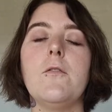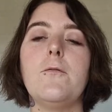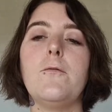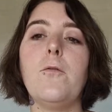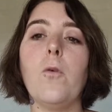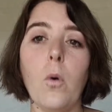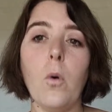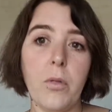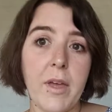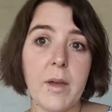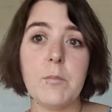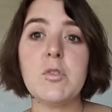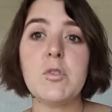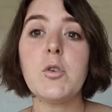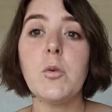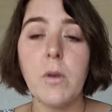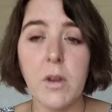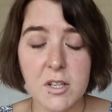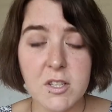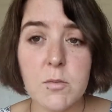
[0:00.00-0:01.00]
for them
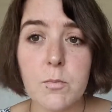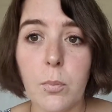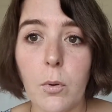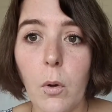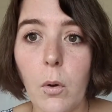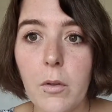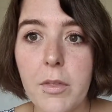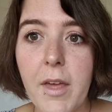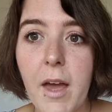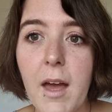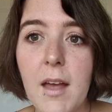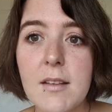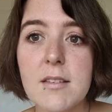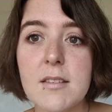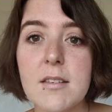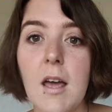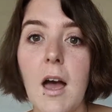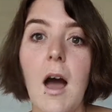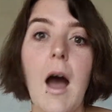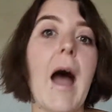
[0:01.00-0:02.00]
to explore that,
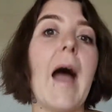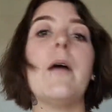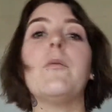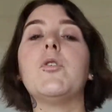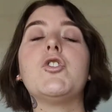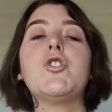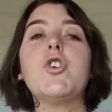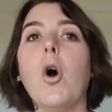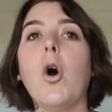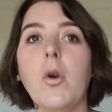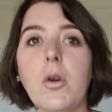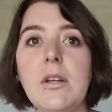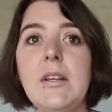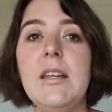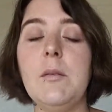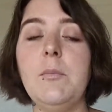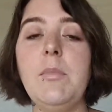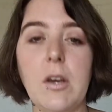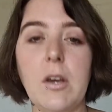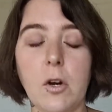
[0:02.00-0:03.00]
I would
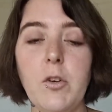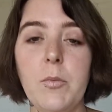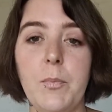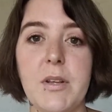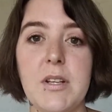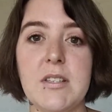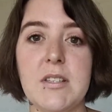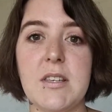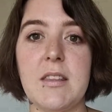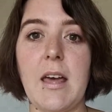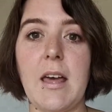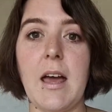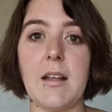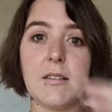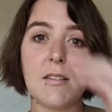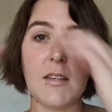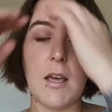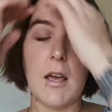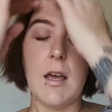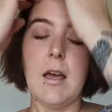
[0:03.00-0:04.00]
totally be open to that.